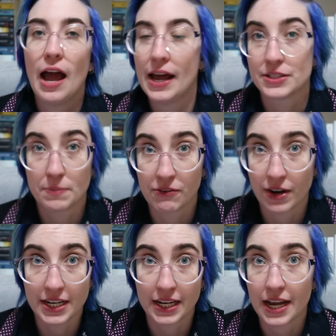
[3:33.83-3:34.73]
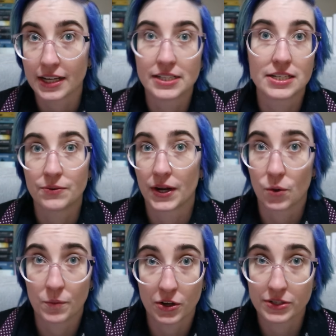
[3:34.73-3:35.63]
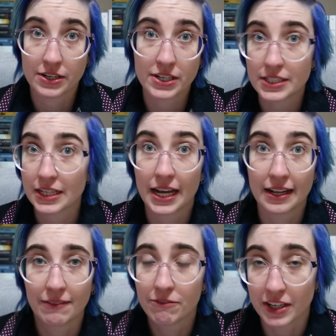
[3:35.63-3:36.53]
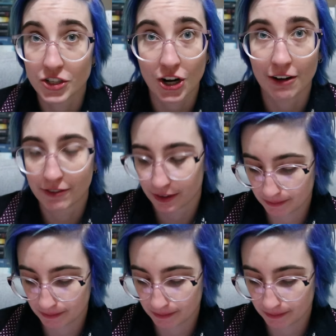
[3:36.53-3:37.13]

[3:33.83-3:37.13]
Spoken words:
and to be reading and continuing on with those series and getting them finished off.